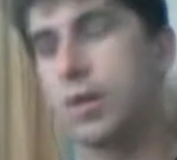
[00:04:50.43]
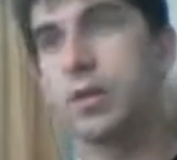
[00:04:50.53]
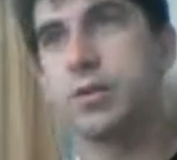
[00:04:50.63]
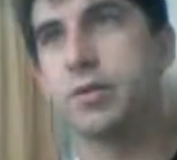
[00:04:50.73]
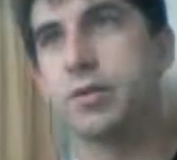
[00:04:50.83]

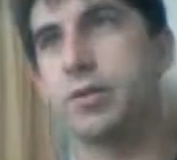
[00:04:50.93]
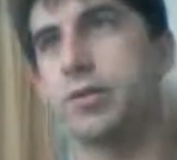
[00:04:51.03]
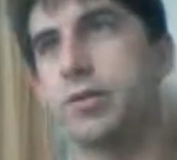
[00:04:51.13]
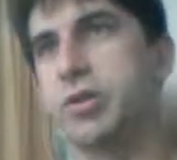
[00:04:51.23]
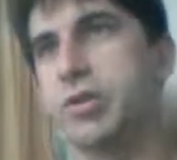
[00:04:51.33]
So we're just
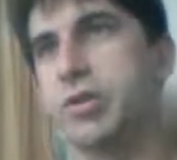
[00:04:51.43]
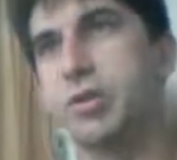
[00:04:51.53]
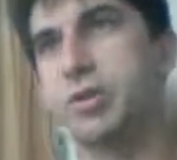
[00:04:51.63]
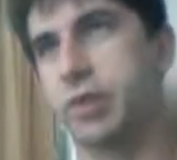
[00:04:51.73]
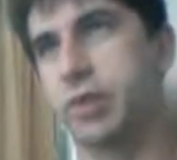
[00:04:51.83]
going to put a
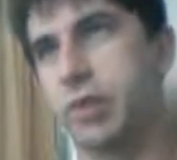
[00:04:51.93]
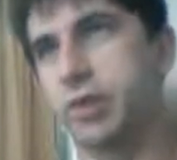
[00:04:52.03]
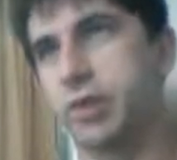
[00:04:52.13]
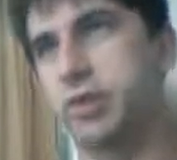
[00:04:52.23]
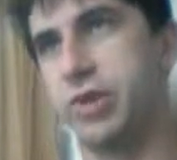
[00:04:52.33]
little
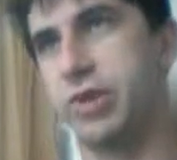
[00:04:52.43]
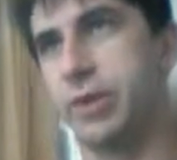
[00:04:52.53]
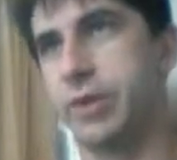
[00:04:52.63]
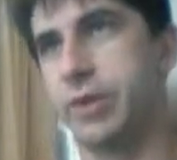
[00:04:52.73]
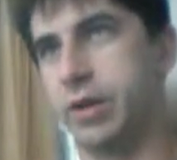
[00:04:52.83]
conditional statement
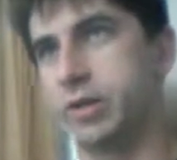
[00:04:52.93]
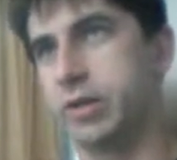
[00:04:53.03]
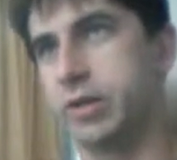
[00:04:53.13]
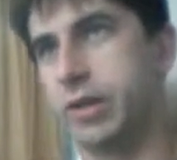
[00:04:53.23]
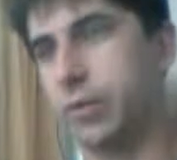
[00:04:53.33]
here and
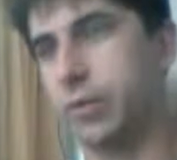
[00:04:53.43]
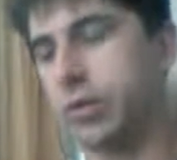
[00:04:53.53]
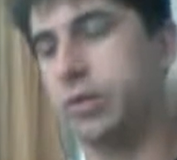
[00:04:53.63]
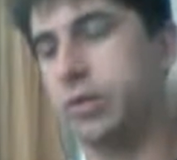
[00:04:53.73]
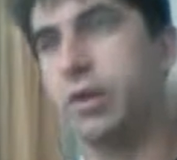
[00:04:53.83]
say,
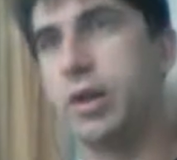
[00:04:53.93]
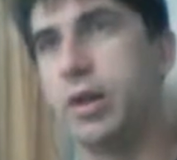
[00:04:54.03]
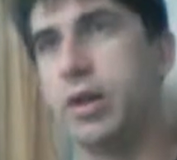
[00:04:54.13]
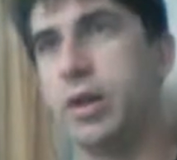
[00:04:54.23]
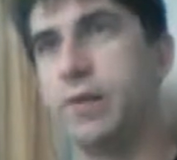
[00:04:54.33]
well,
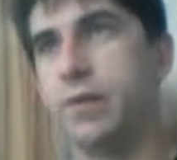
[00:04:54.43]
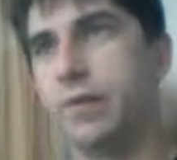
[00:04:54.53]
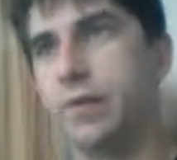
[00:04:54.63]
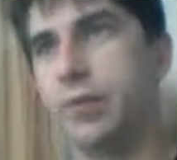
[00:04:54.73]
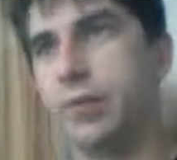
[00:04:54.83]
if the
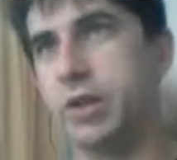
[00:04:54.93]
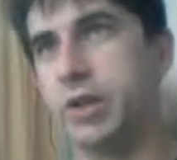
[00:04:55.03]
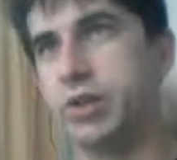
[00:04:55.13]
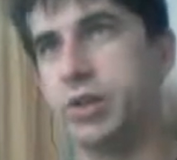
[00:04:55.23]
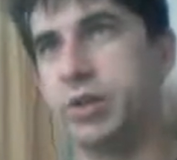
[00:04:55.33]

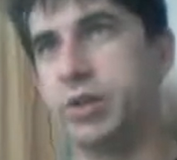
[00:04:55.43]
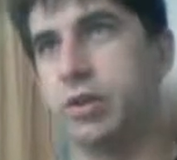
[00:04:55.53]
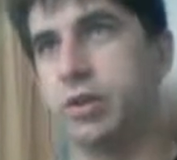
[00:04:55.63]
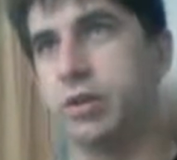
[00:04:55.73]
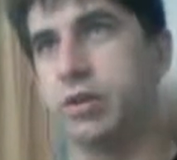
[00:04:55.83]
rotation
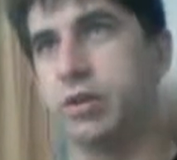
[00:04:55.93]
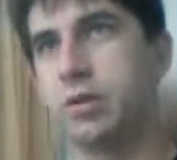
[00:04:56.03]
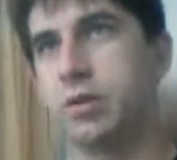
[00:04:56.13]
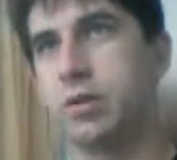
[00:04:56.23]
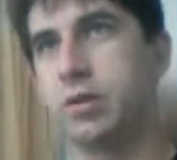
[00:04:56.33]

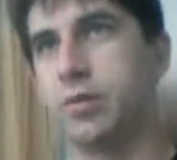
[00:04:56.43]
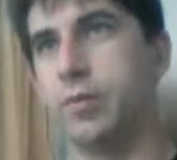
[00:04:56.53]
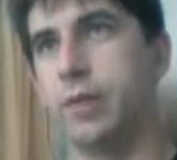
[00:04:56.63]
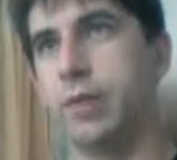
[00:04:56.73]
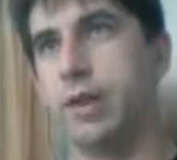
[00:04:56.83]

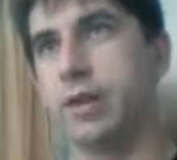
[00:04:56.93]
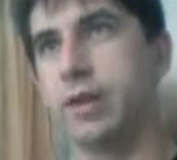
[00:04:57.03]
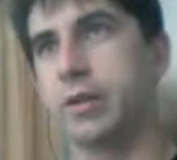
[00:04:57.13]
remaining